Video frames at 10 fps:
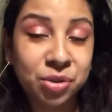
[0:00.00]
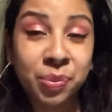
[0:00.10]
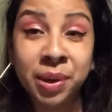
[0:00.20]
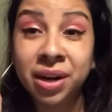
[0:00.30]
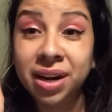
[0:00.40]

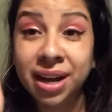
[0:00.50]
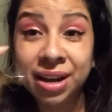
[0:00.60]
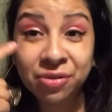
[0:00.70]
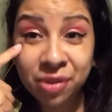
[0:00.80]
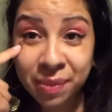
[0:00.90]
but
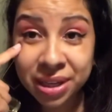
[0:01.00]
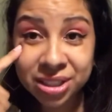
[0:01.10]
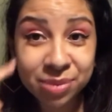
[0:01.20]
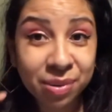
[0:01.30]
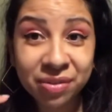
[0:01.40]

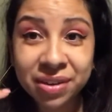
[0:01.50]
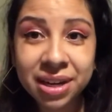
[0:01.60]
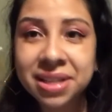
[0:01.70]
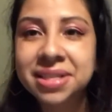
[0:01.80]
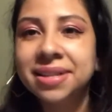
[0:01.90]
inflammation,
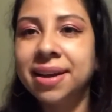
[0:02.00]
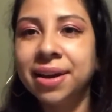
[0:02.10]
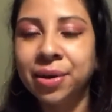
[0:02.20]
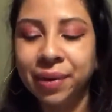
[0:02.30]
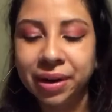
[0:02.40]
puffiness, it
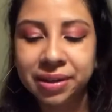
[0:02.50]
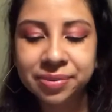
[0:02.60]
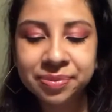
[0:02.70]
didn't work.